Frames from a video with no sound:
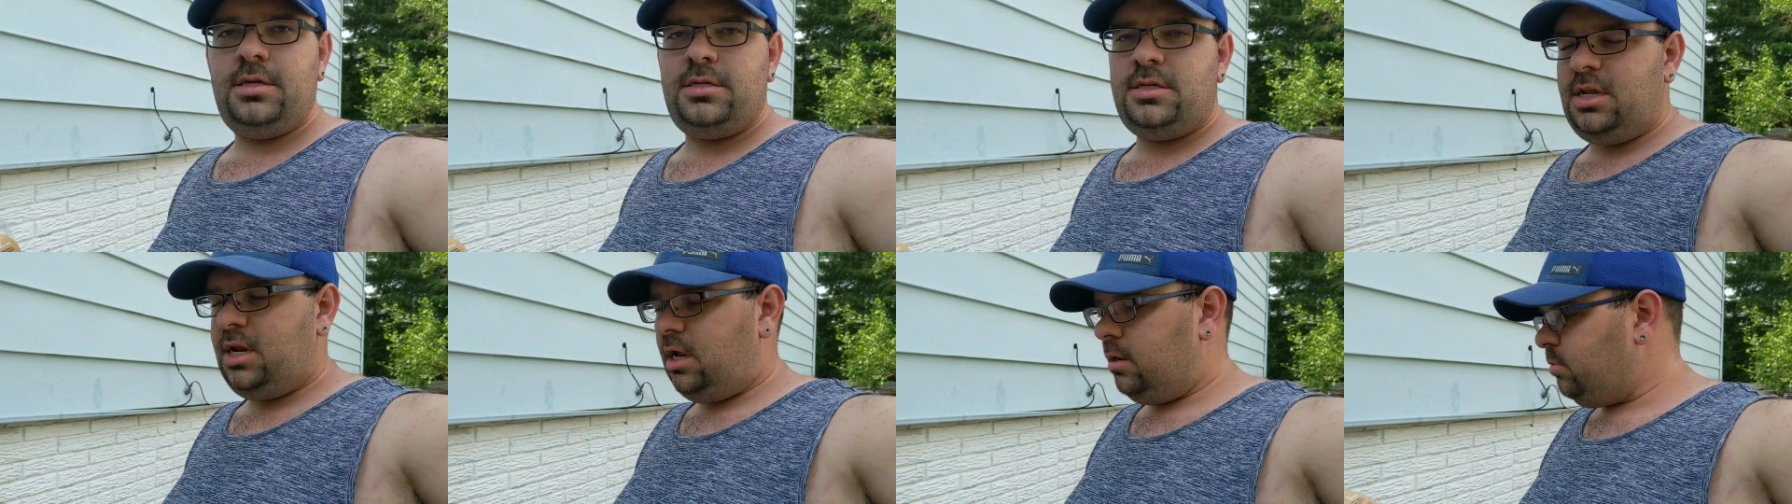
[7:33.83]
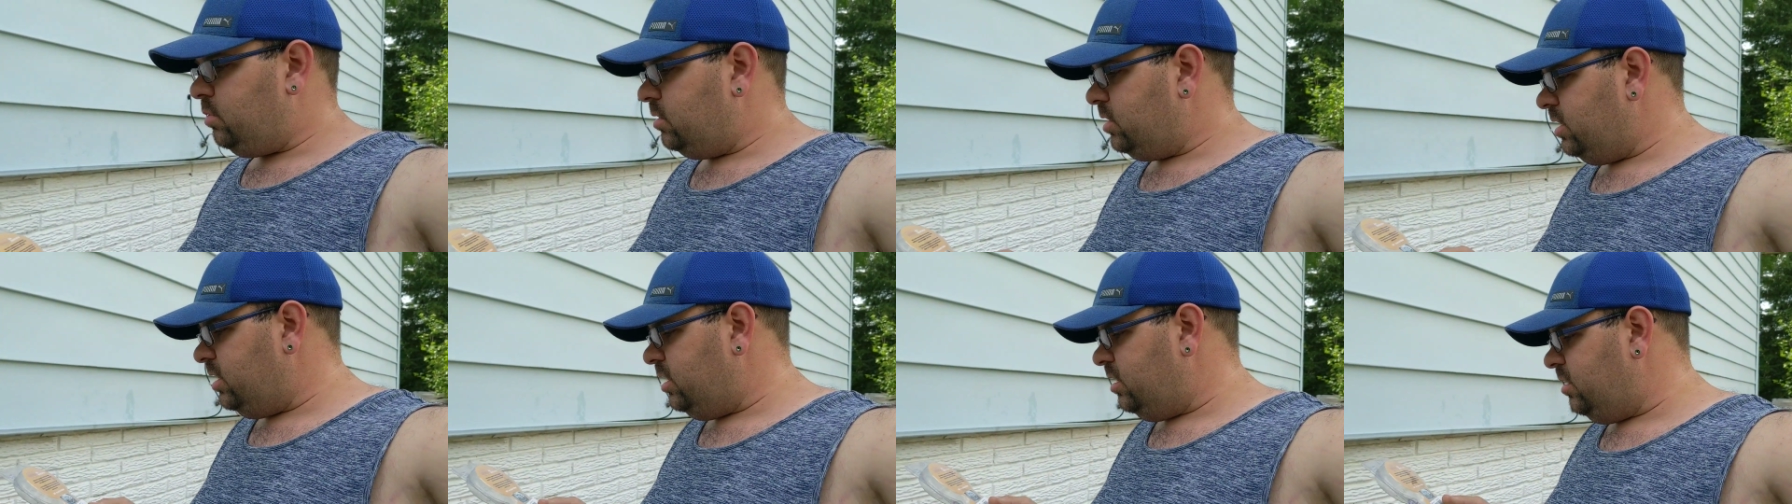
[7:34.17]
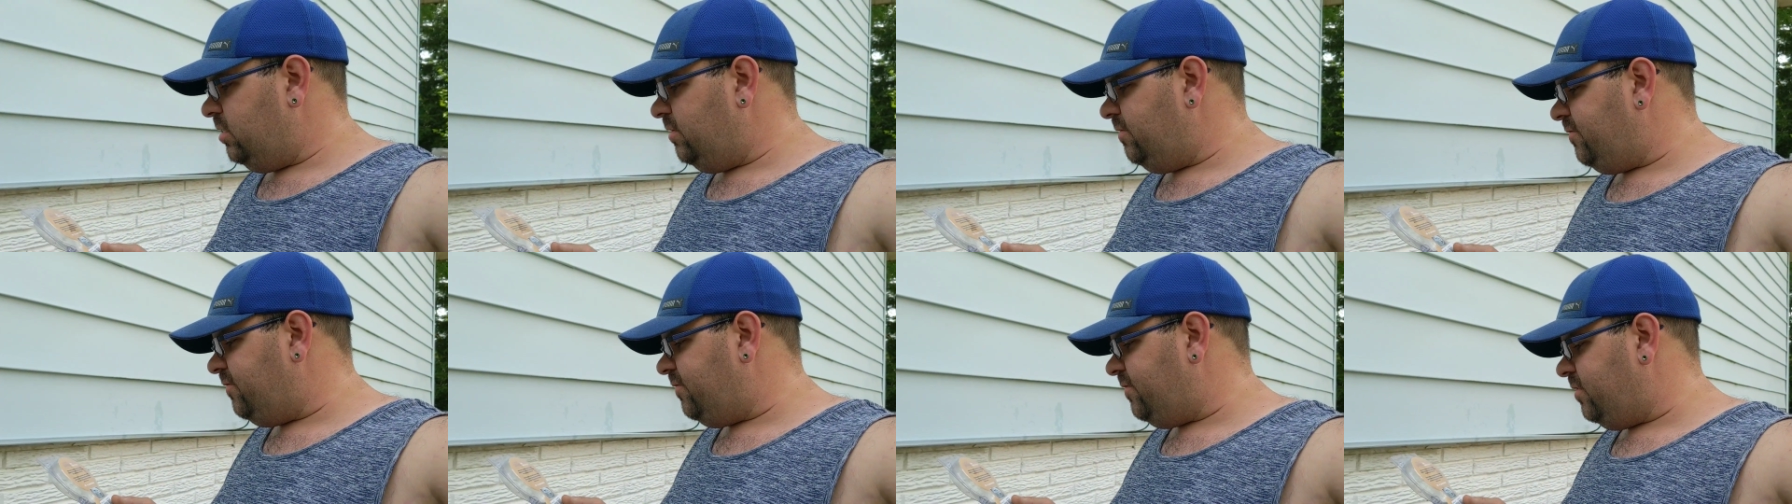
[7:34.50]
Like I said, I
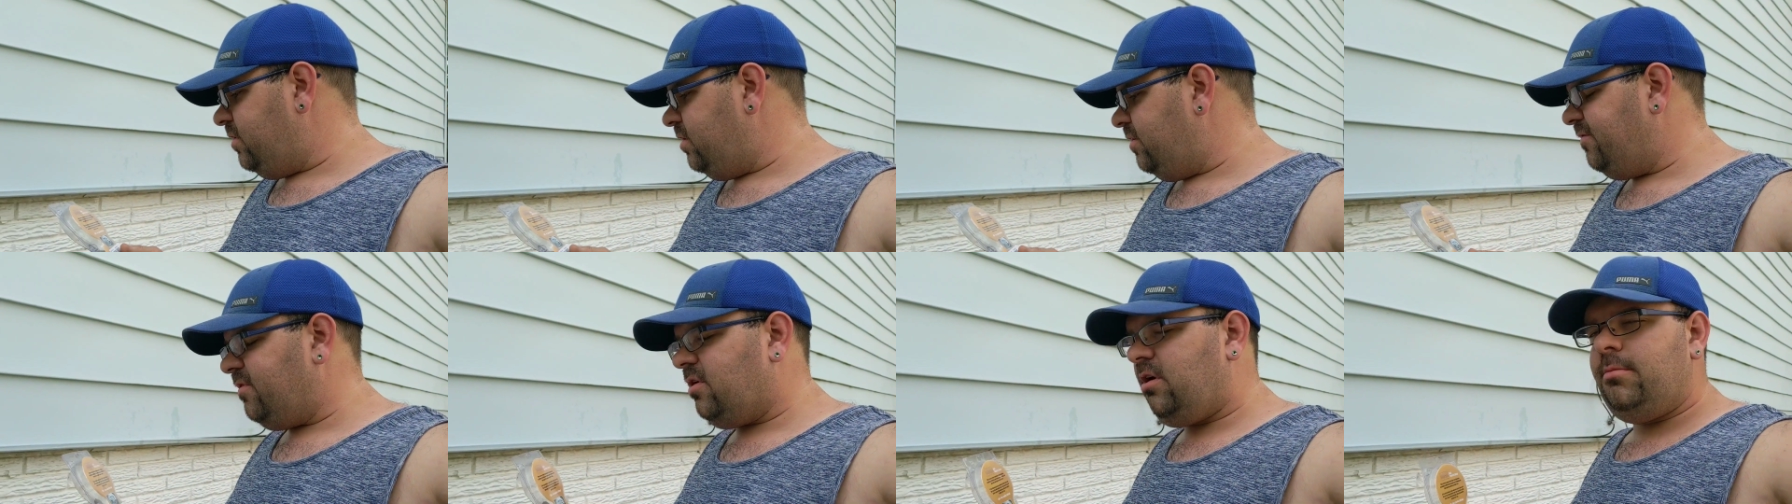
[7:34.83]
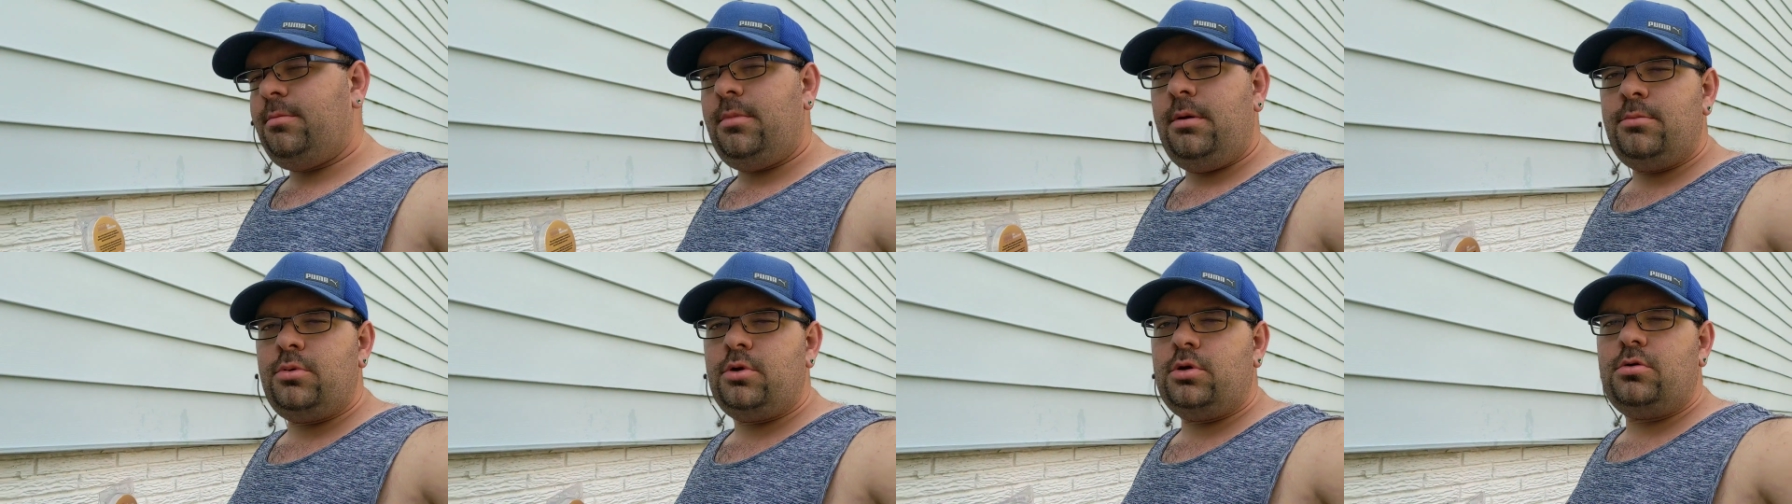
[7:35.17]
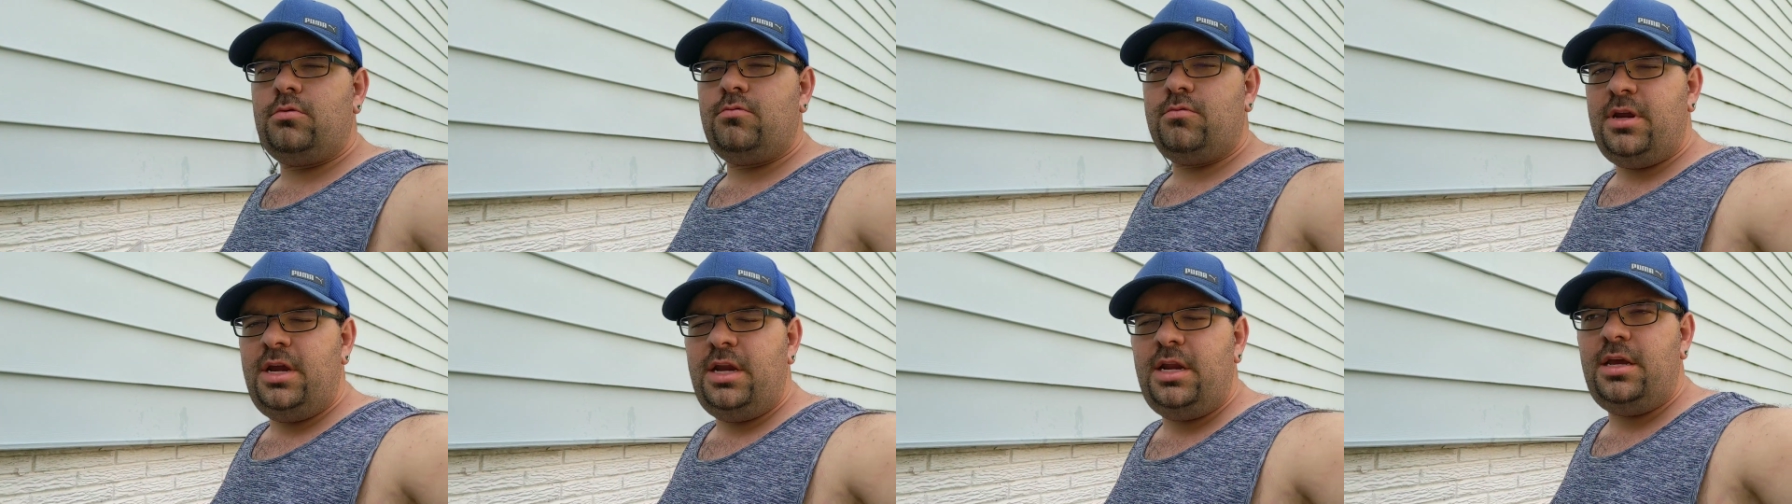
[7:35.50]
believe, if I
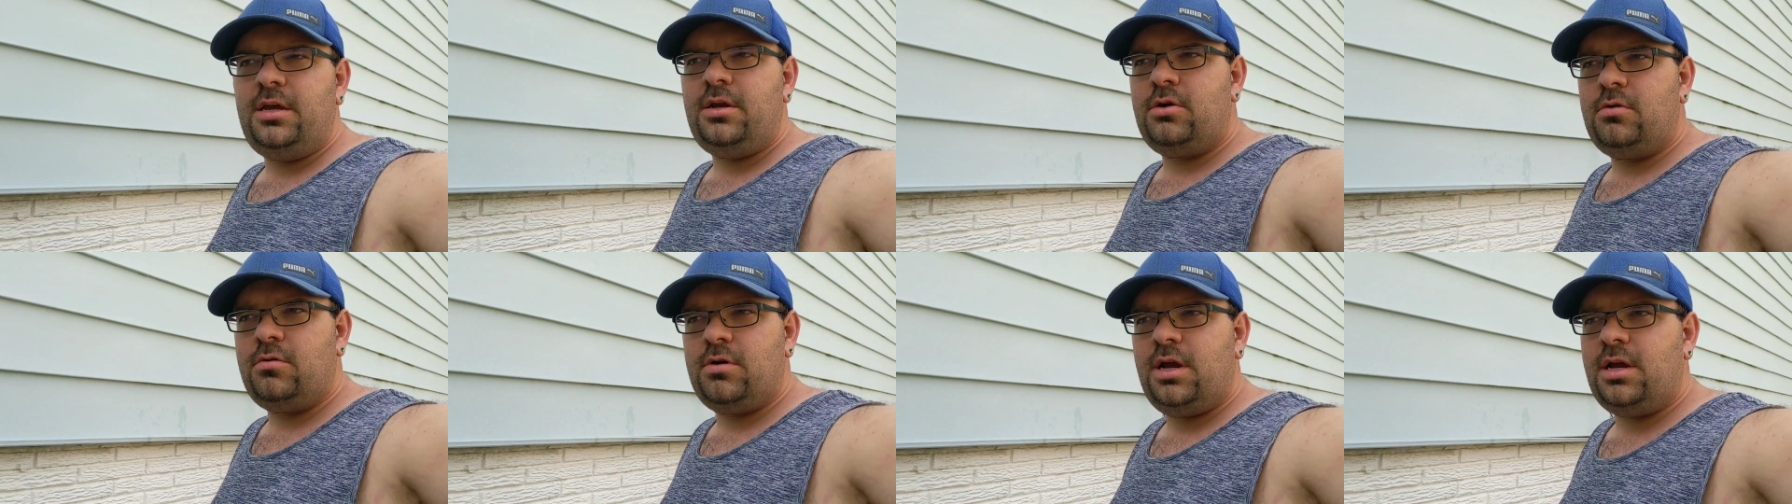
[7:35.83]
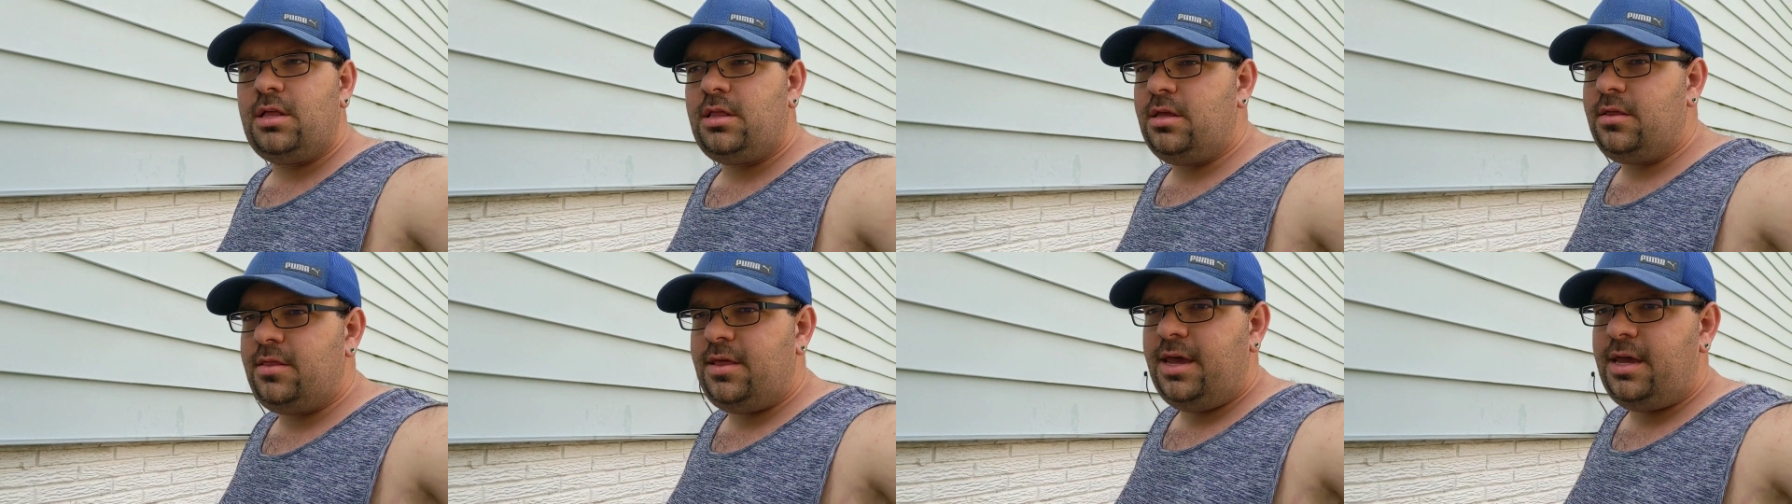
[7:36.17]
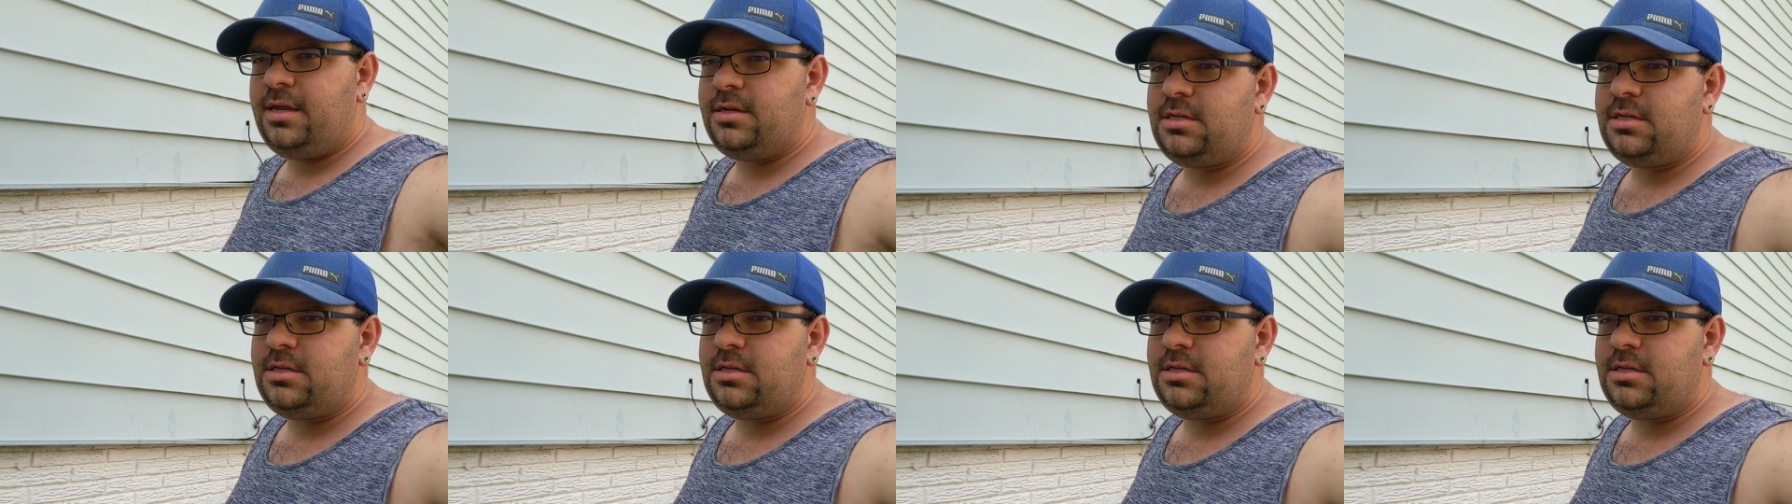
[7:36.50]
remember reading correctly,